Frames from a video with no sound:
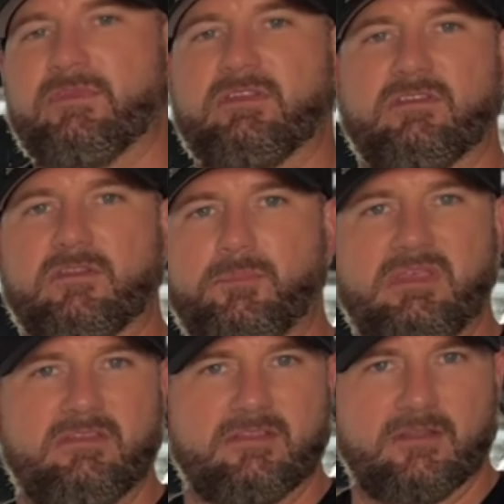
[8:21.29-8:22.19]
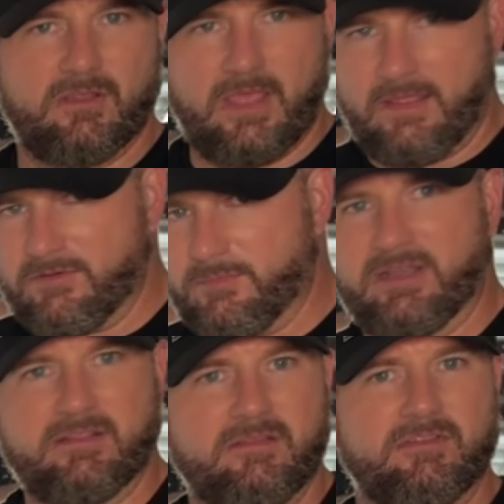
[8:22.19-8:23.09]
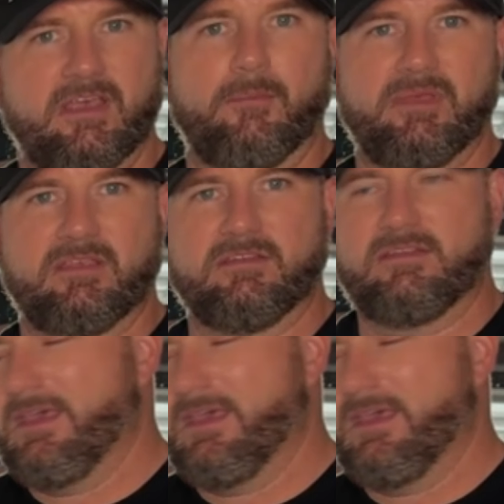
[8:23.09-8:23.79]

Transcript: This is the piece that everybody leaves out because